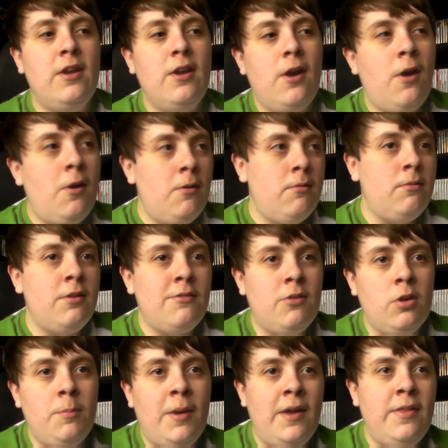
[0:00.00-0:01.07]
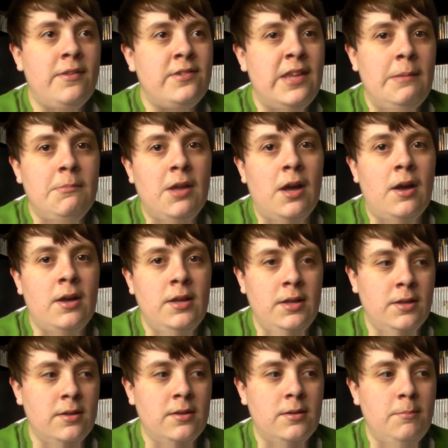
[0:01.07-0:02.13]
Oh, they're all by the same guy.
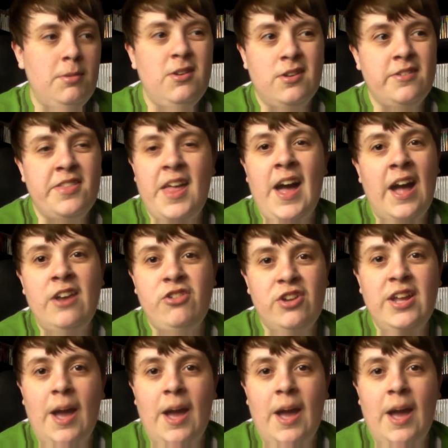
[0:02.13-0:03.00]
Because that actually